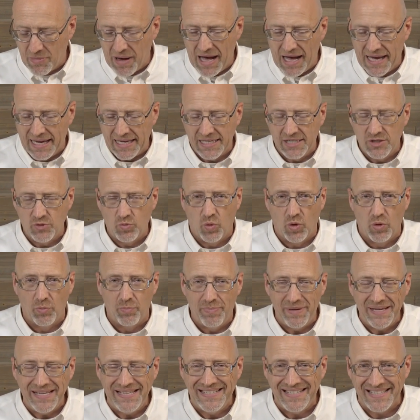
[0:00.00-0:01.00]
mind will
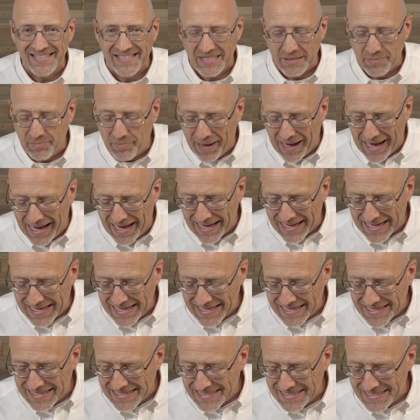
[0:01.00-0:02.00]
be
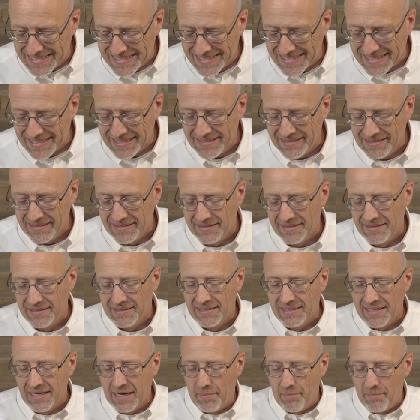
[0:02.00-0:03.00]
despised.
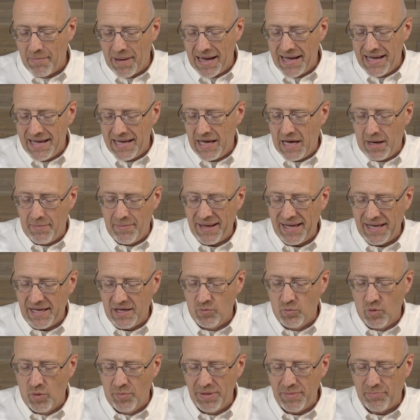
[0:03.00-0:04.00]
A
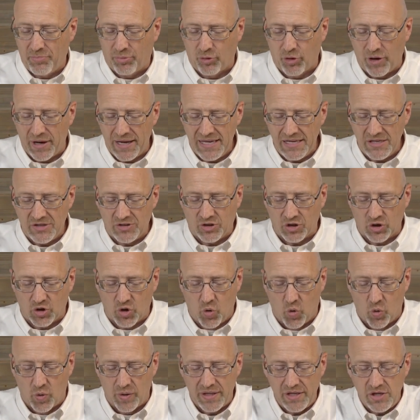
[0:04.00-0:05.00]
man will be praised
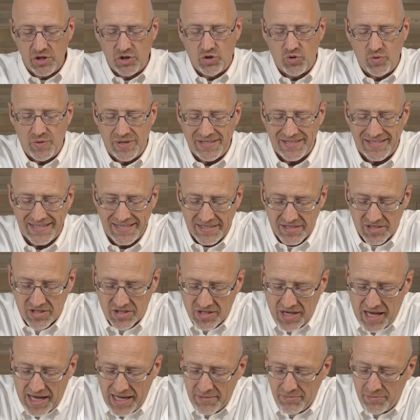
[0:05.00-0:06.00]
according to his
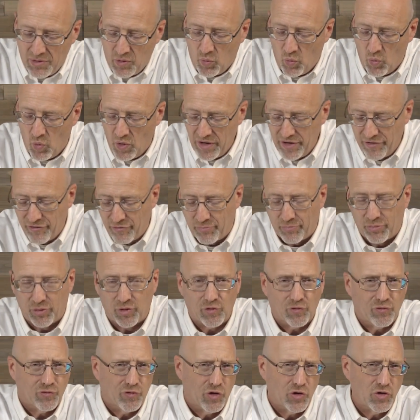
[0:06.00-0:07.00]
insight, but one of
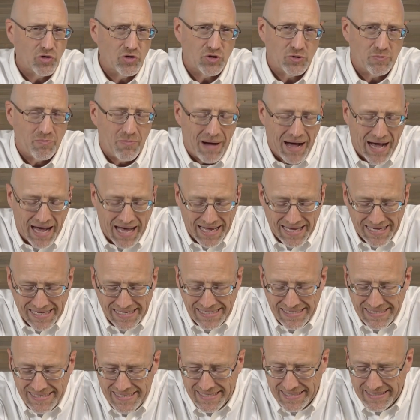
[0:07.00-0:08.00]
perverse
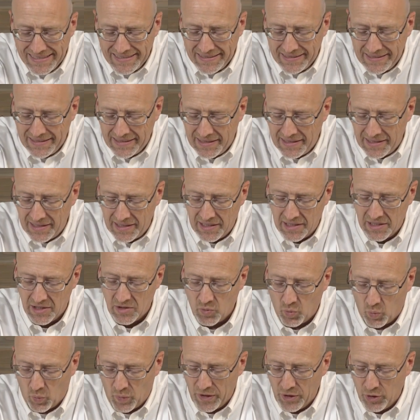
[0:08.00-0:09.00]
mind
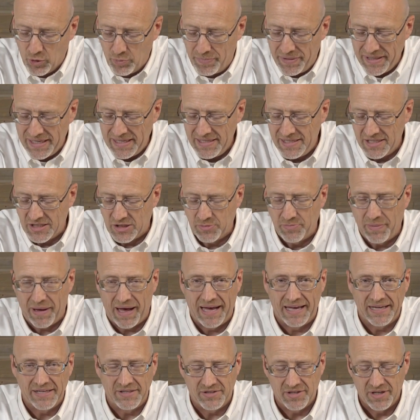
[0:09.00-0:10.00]
will be
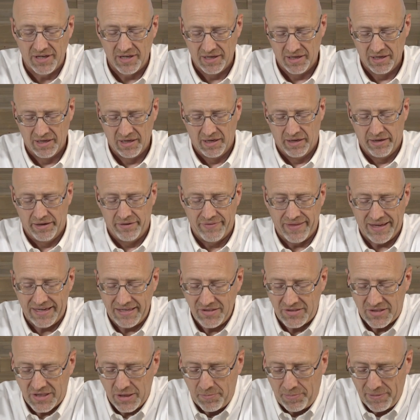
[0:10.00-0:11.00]
despised.
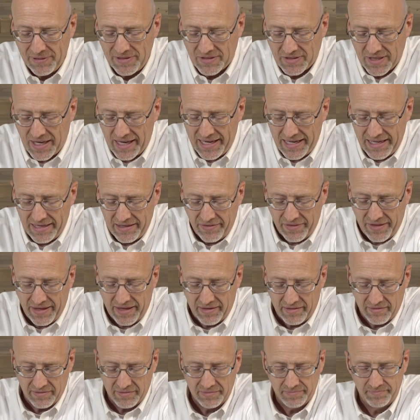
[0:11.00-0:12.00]
That is simply saying
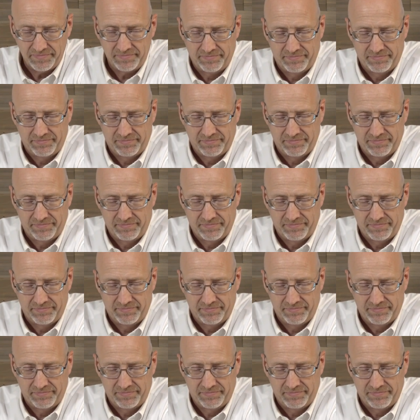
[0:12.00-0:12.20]
that